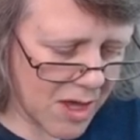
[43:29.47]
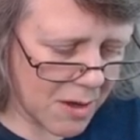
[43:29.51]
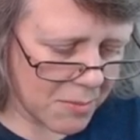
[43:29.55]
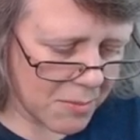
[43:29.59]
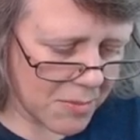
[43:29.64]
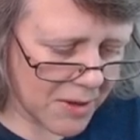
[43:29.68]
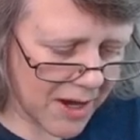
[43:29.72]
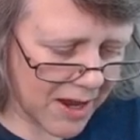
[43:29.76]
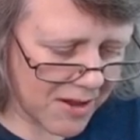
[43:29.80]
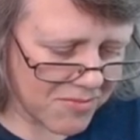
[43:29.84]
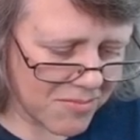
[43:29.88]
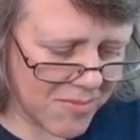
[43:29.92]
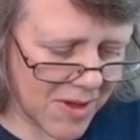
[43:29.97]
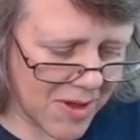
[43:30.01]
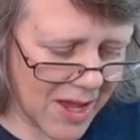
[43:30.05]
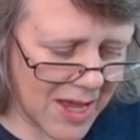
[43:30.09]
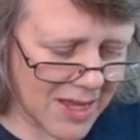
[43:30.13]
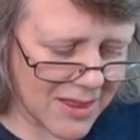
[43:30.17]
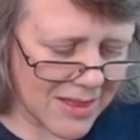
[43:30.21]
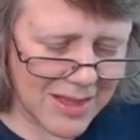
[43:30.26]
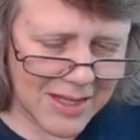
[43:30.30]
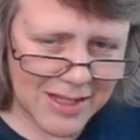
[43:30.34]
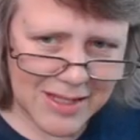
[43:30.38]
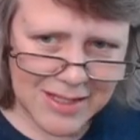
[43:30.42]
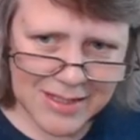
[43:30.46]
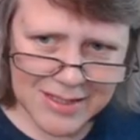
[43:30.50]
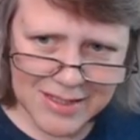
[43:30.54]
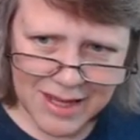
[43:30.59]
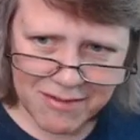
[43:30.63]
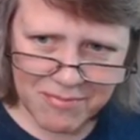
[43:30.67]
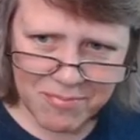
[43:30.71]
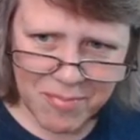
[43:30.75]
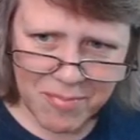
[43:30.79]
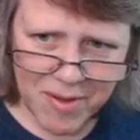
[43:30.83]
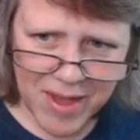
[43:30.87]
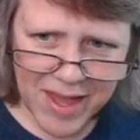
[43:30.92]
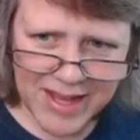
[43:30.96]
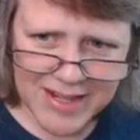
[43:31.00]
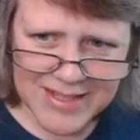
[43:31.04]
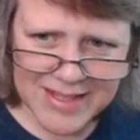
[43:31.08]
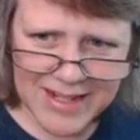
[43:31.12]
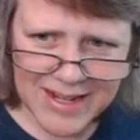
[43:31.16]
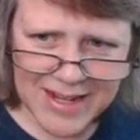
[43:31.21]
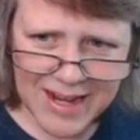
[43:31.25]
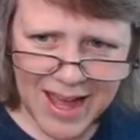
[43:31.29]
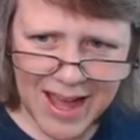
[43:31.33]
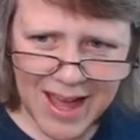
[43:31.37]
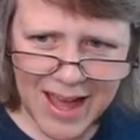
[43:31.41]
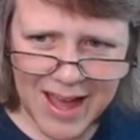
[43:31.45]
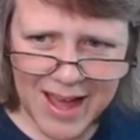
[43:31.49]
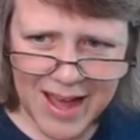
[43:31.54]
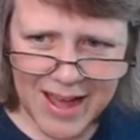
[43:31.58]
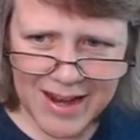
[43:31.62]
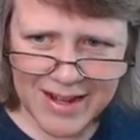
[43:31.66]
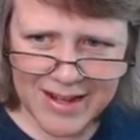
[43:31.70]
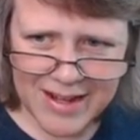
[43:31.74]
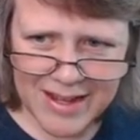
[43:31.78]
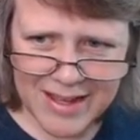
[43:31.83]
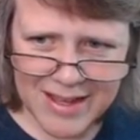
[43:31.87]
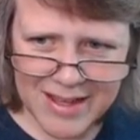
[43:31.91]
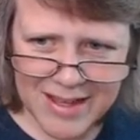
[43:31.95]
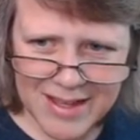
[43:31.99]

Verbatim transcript: But I've made this, I've painted on